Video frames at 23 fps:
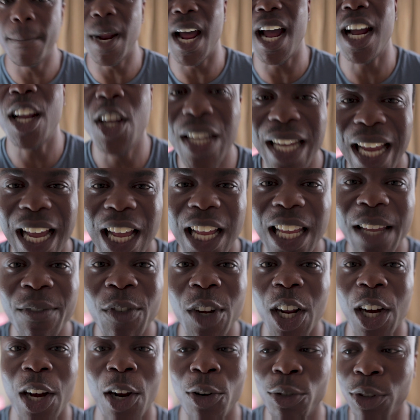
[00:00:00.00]
I can get
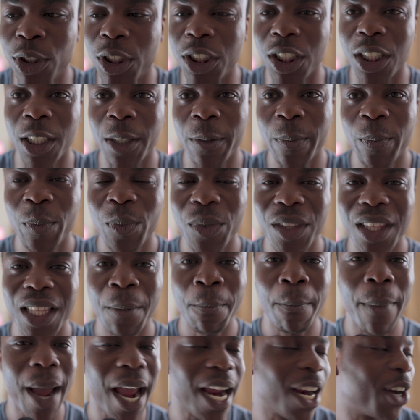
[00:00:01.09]
even closer. The
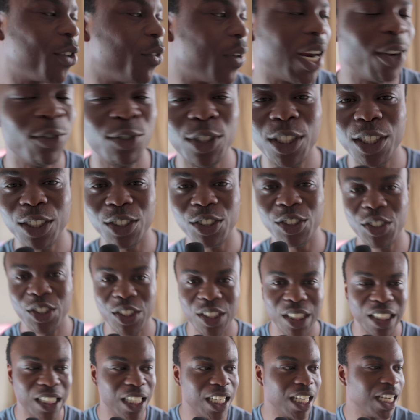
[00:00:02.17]
background
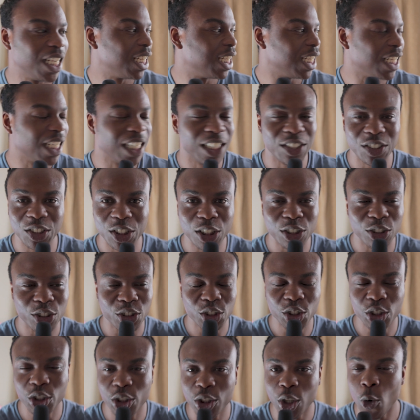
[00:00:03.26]
is
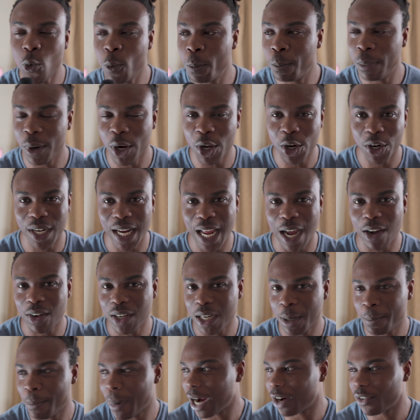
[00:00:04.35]
just so blurred out.
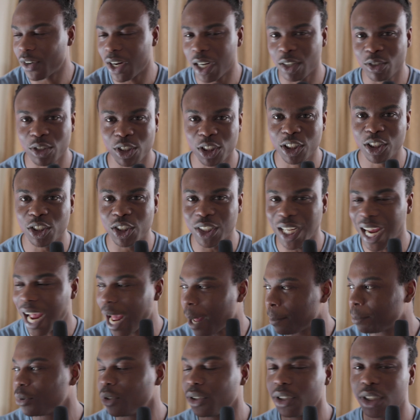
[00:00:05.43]
The background is just
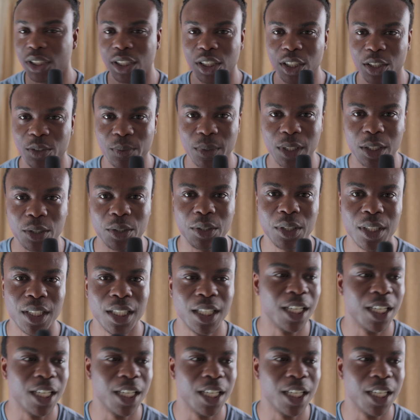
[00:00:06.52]
absolutely unreal.